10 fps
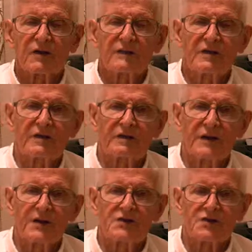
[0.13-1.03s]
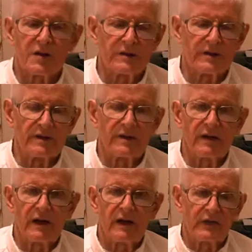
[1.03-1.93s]
Good evening, ladies and gentlemen.
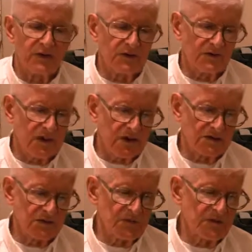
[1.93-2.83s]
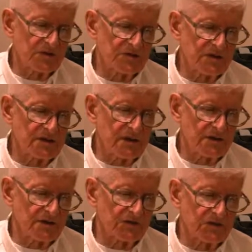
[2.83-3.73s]
There are some interesting
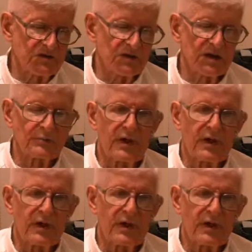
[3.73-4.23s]
articles in the